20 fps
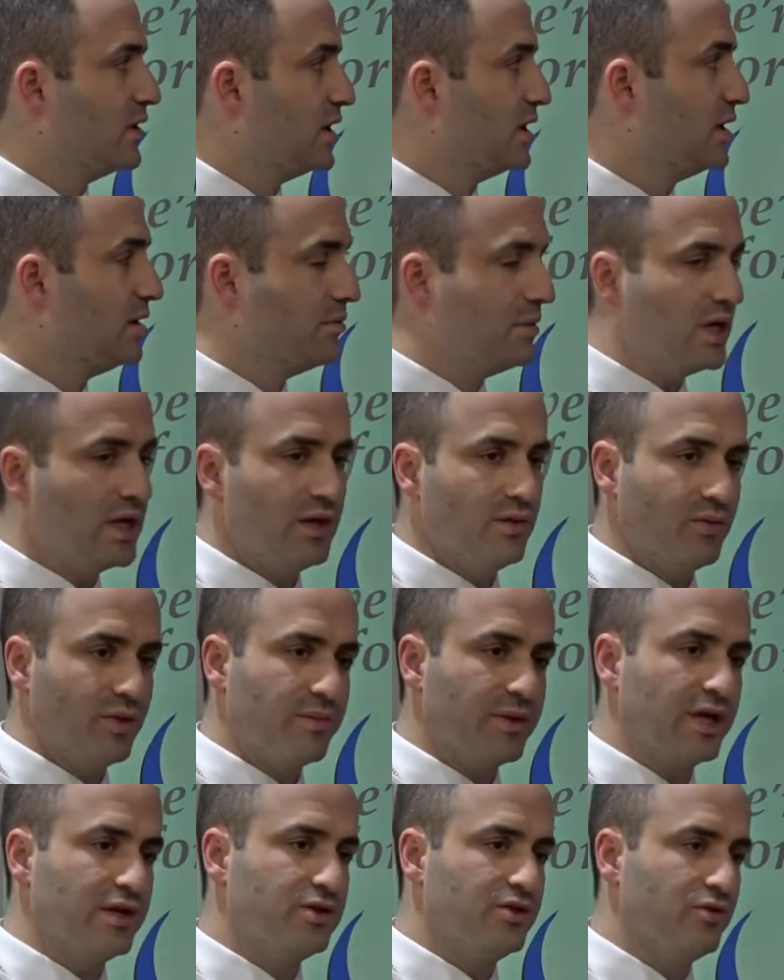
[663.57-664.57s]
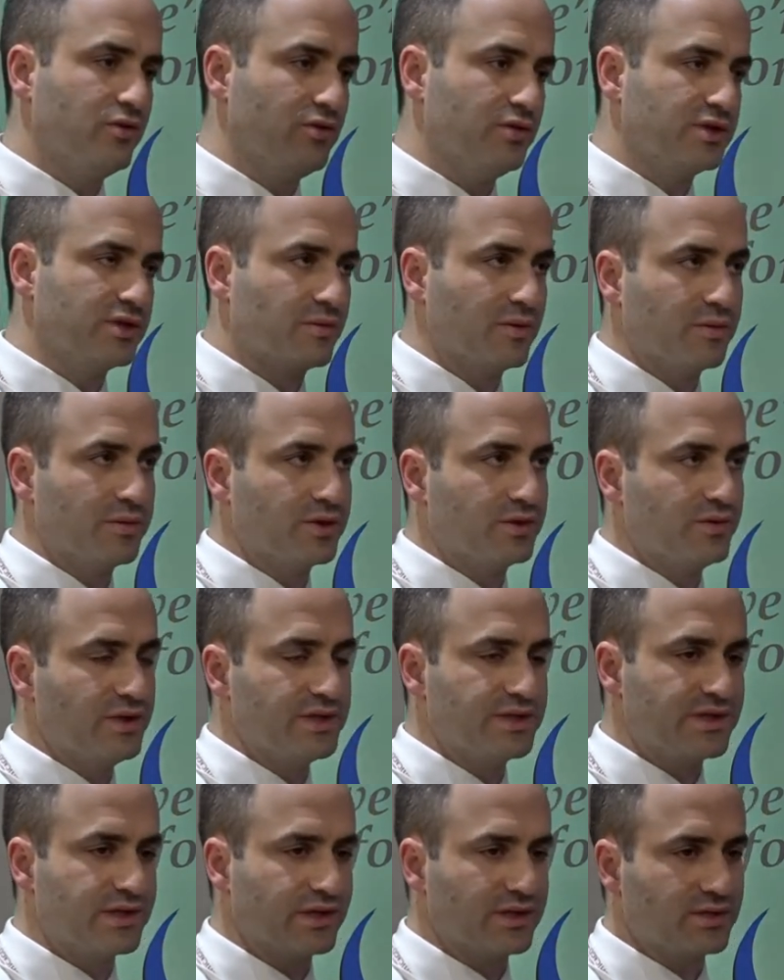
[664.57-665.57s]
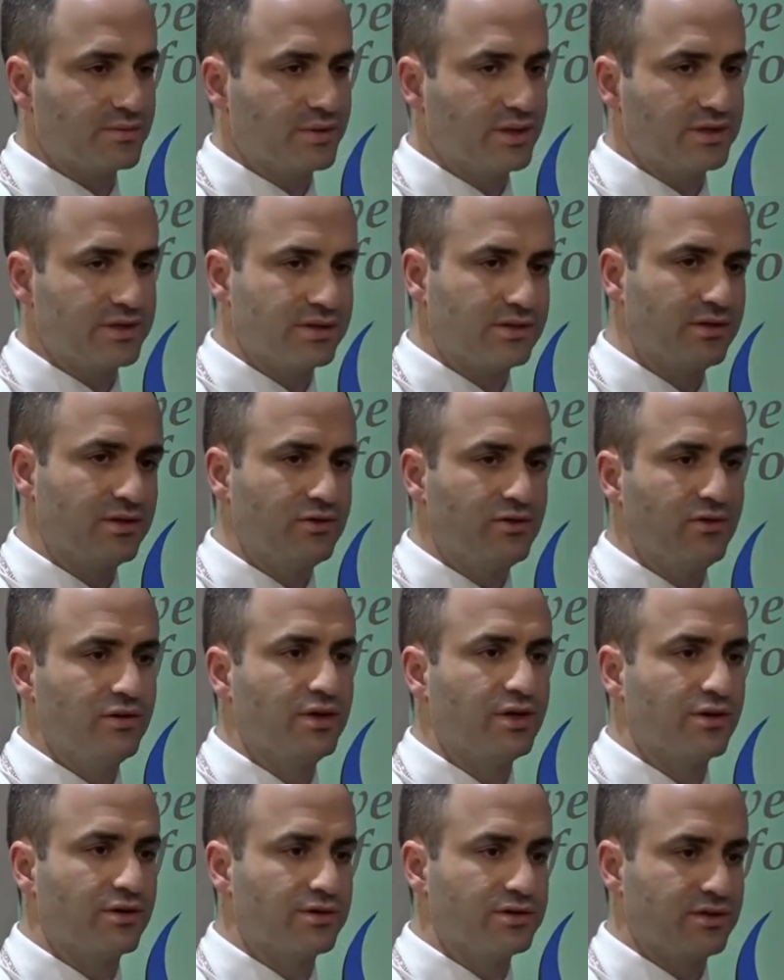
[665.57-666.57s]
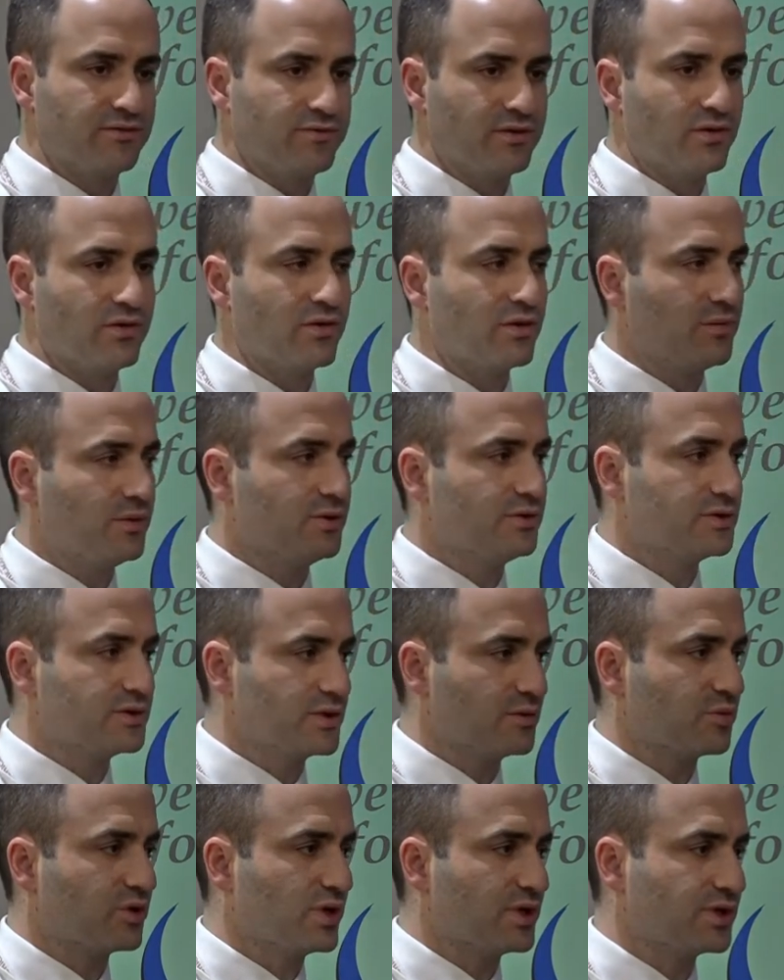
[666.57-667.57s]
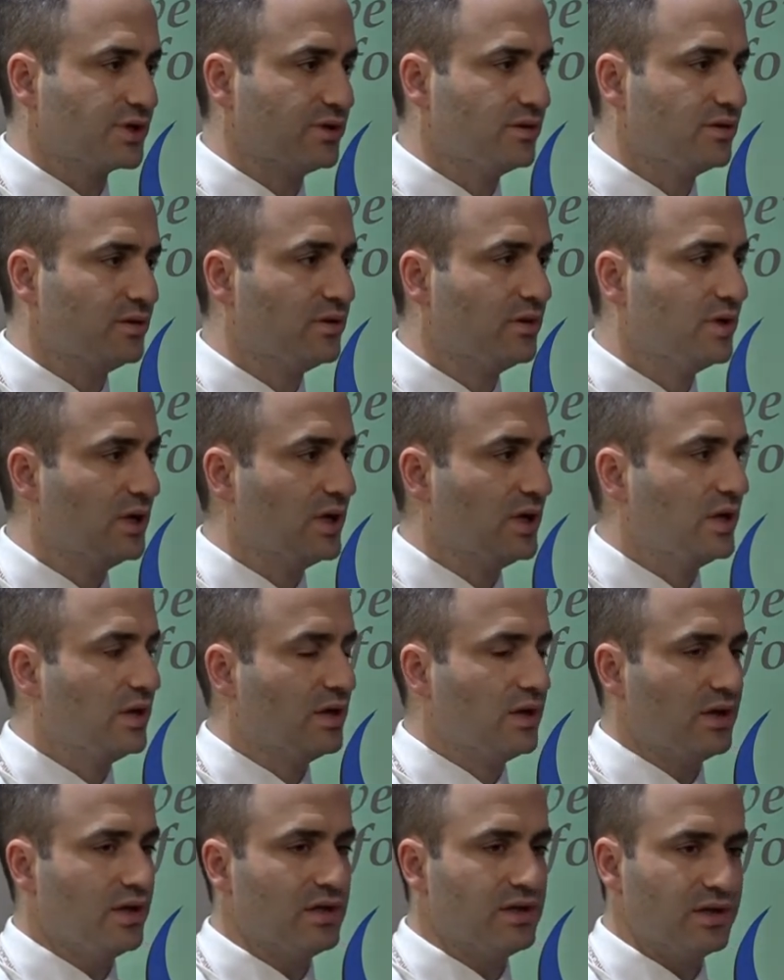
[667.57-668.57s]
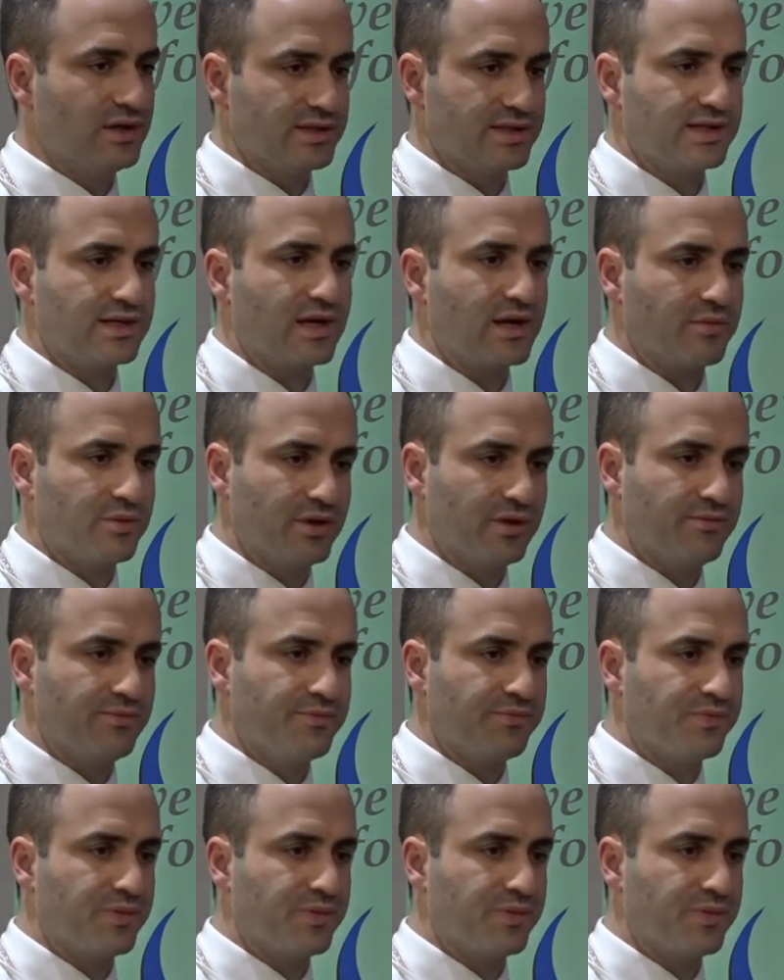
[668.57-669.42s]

And in men, we might do somewhere between six months to two years of the hormone suppression and then stop it.